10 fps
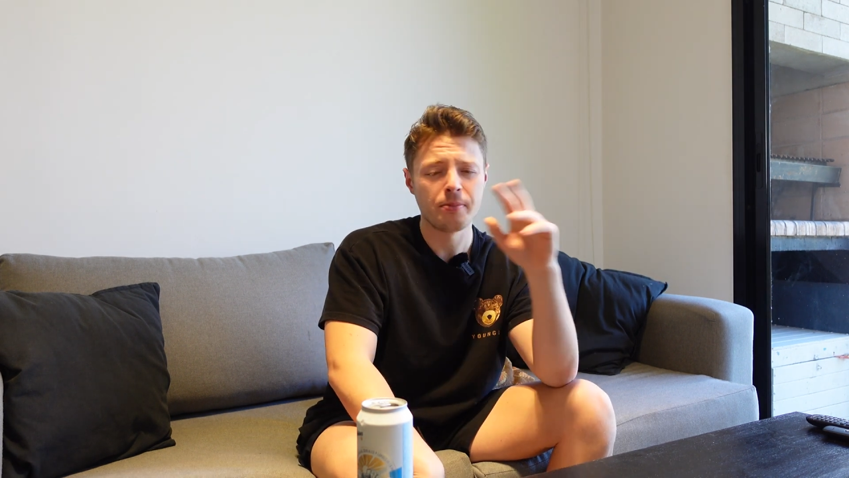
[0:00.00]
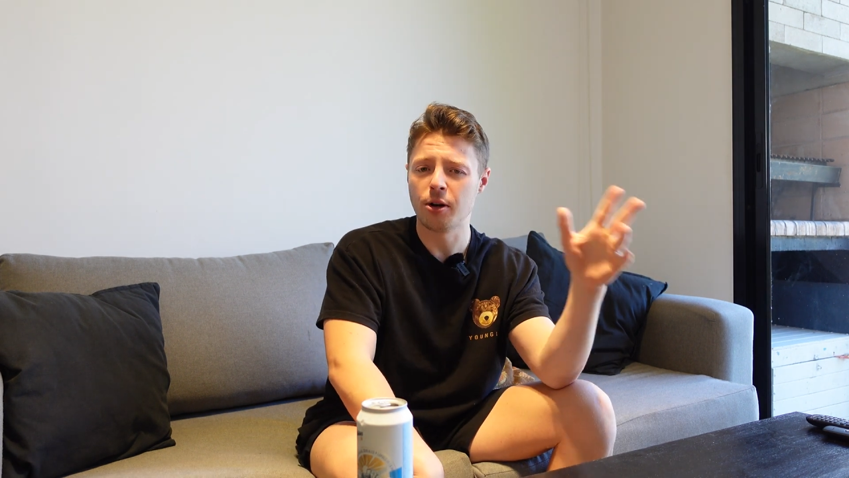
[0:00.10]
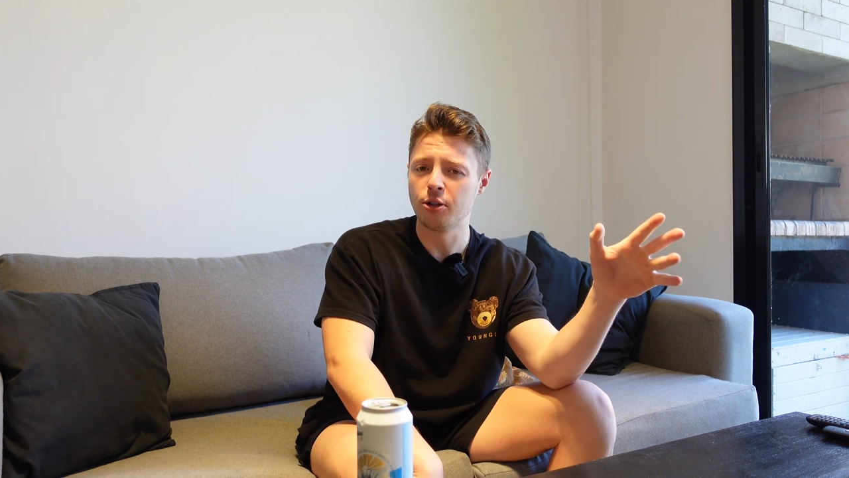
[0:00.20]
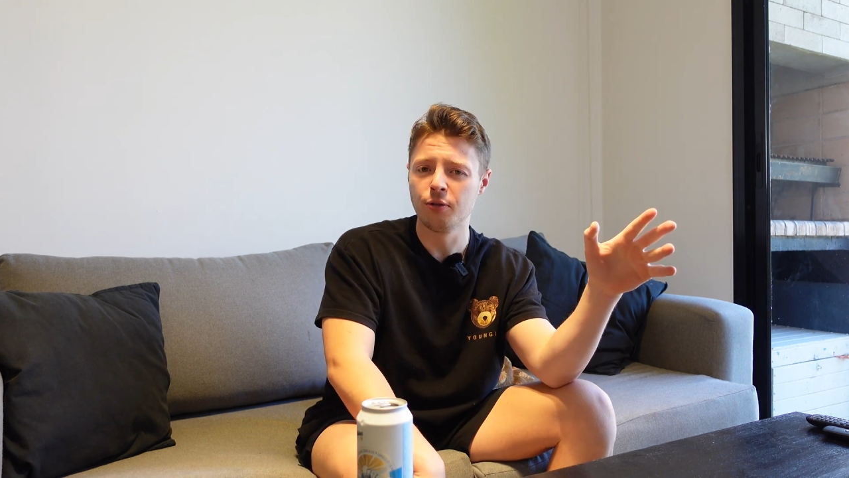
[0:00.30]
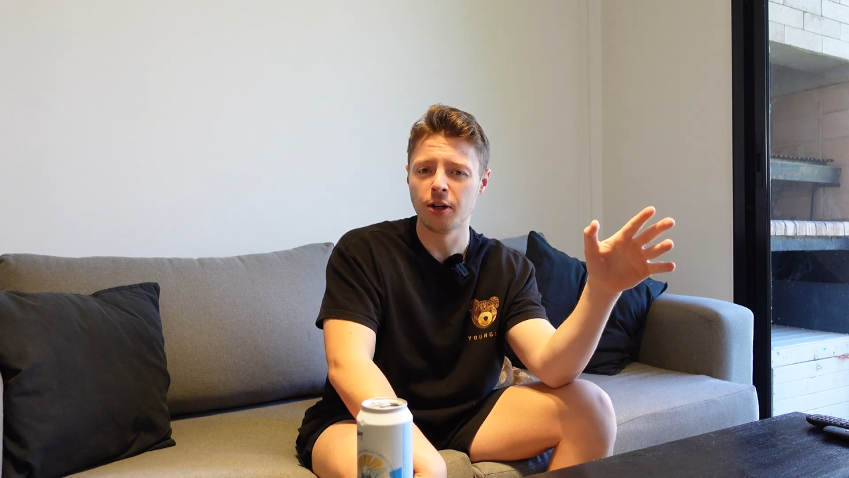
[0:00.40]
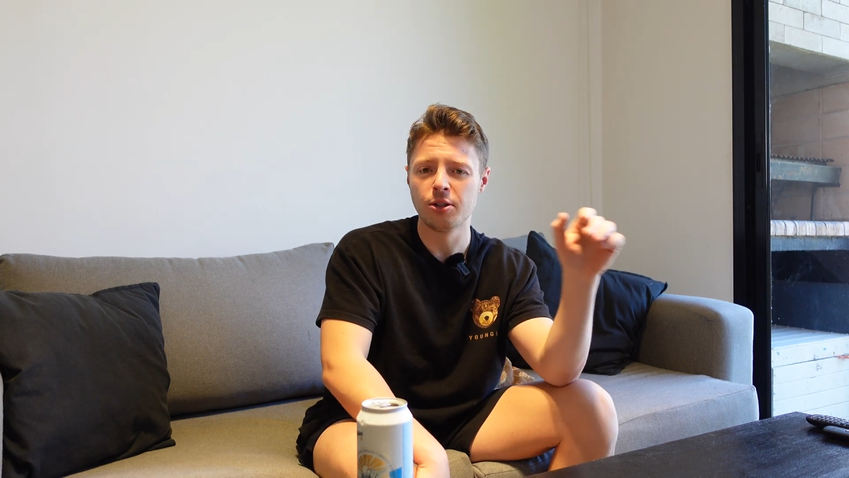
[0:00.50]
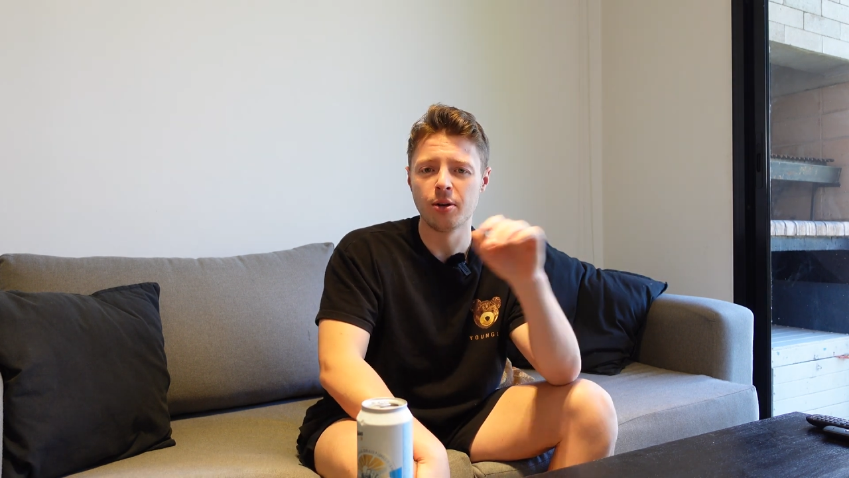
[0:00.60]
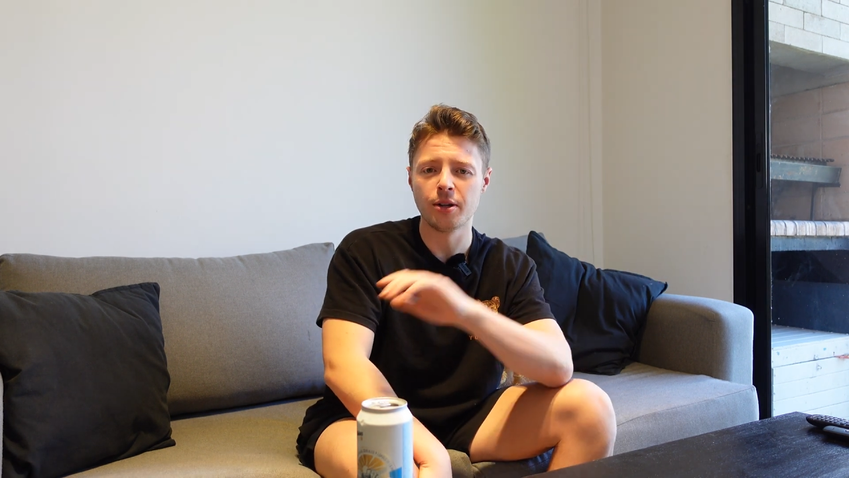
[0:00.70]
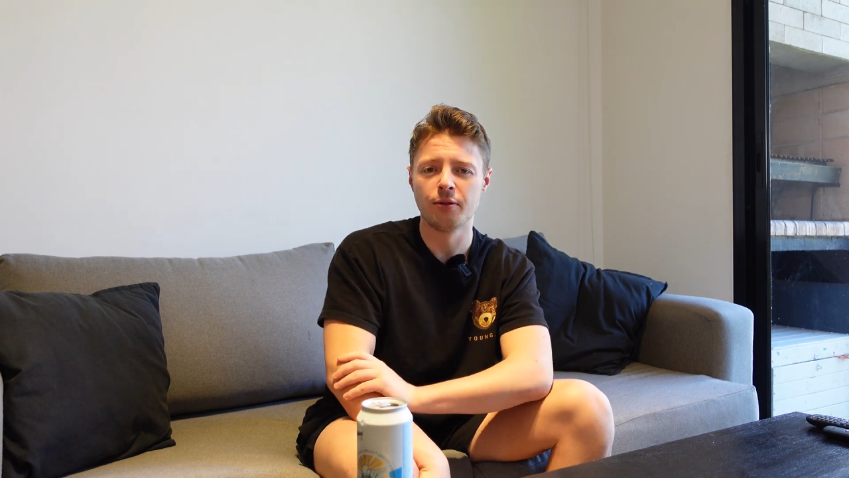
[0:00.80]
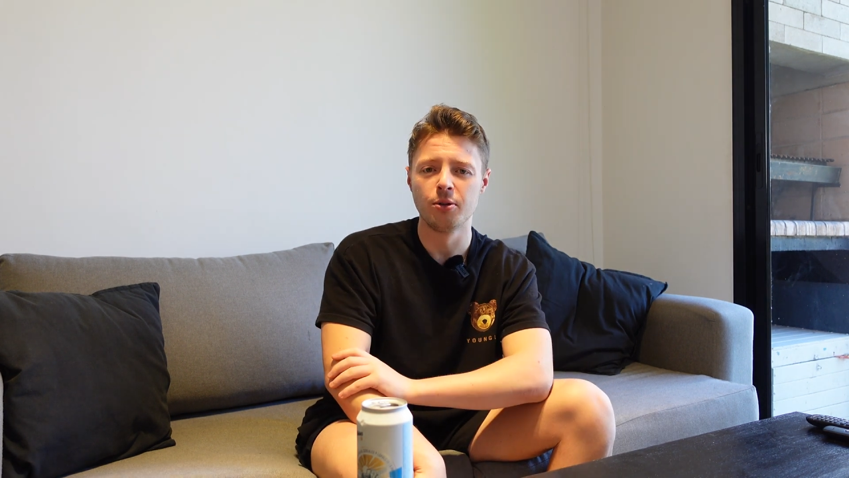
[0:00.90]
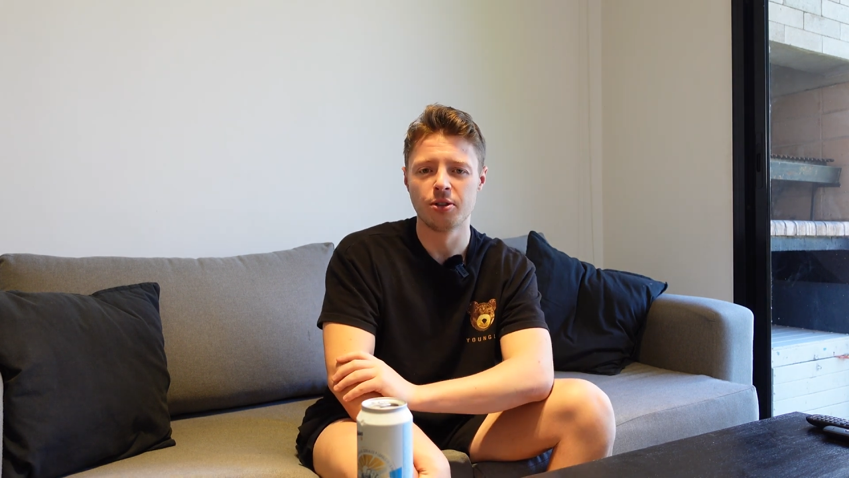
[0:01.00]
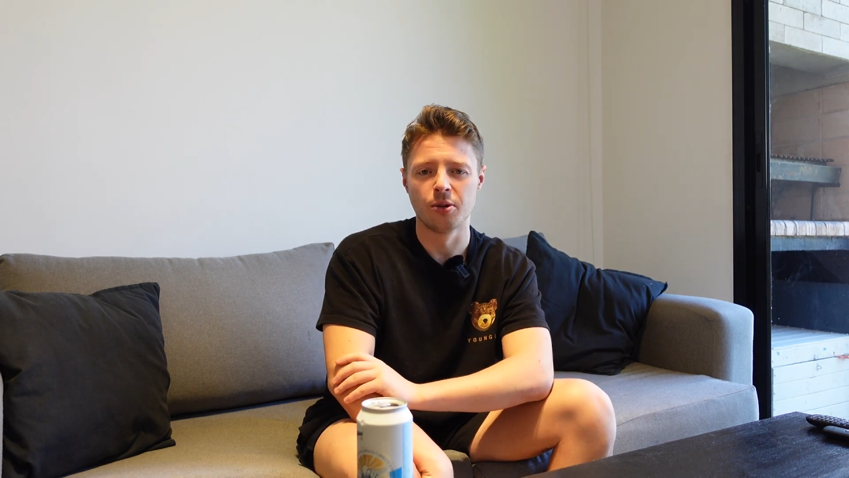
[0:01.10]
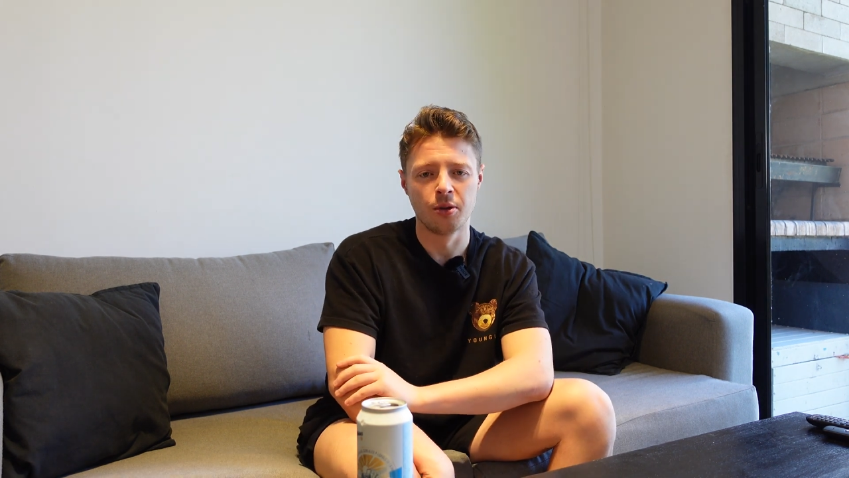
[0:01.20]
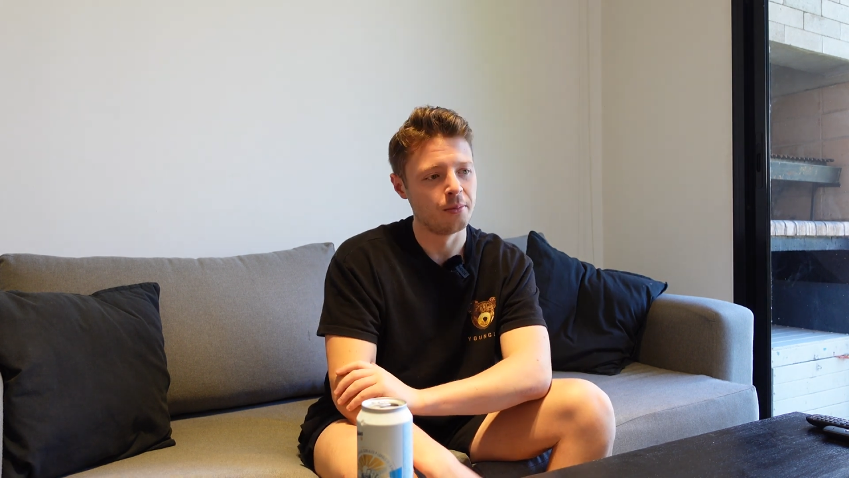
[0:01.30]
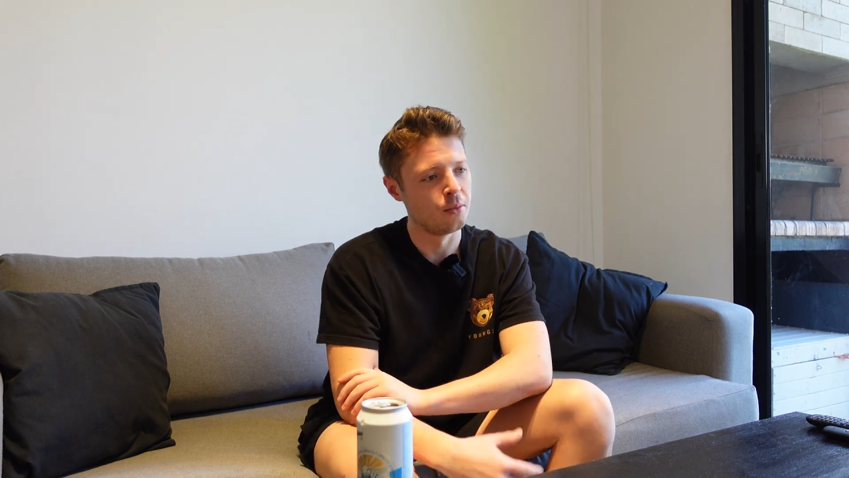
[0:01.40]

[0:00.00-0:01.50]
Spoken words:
our 2 friends who had their phone stolen.